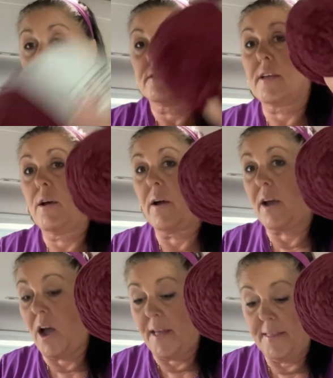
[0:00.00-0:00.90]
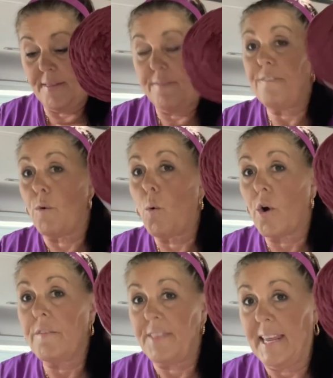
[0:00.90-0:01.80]
So I got four
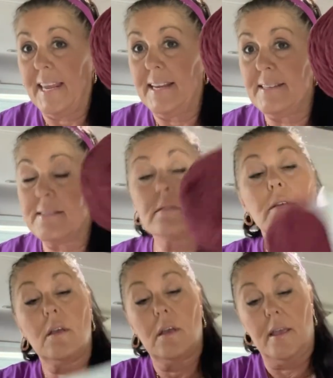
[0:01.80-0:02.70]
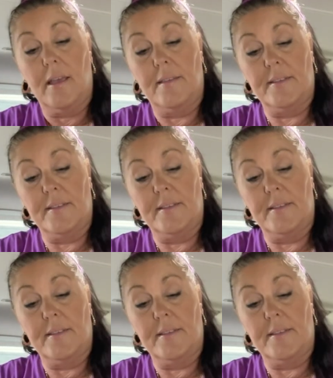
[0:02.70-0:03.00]
of these, and